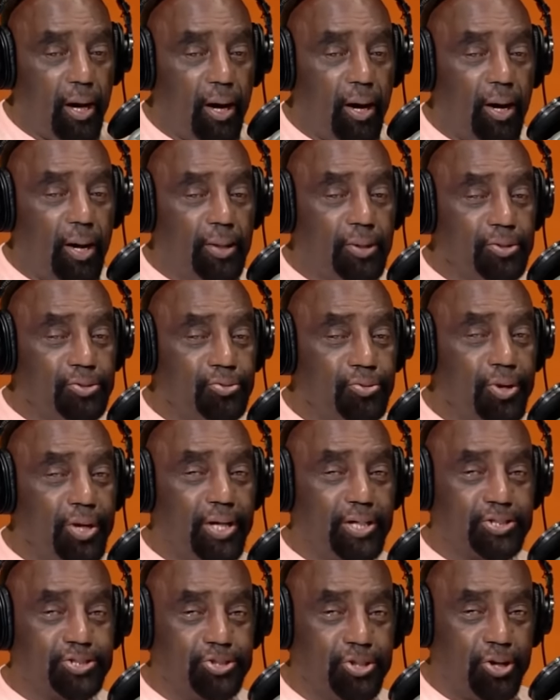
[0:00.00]
All is
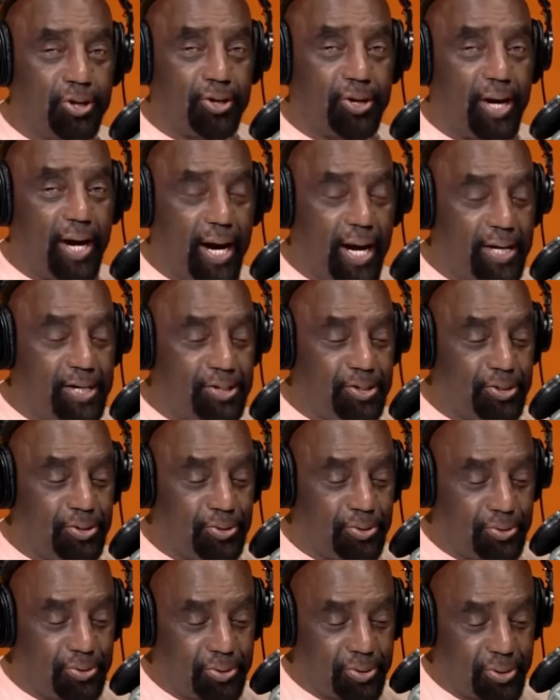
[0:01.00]
well, sir. How are
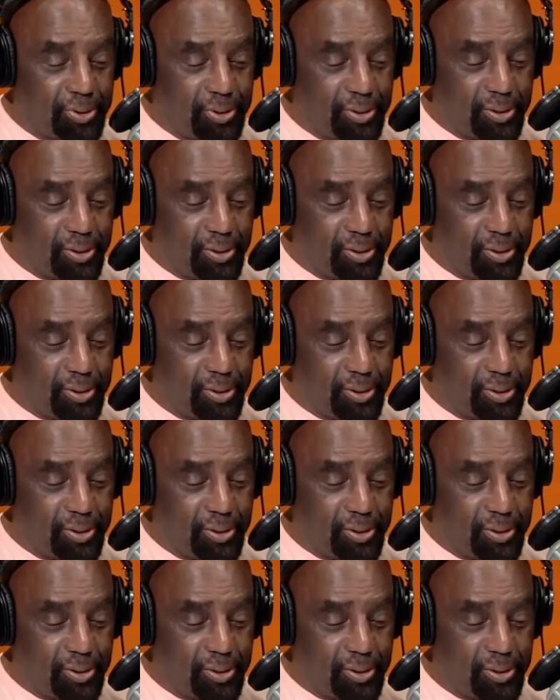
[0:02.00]
you?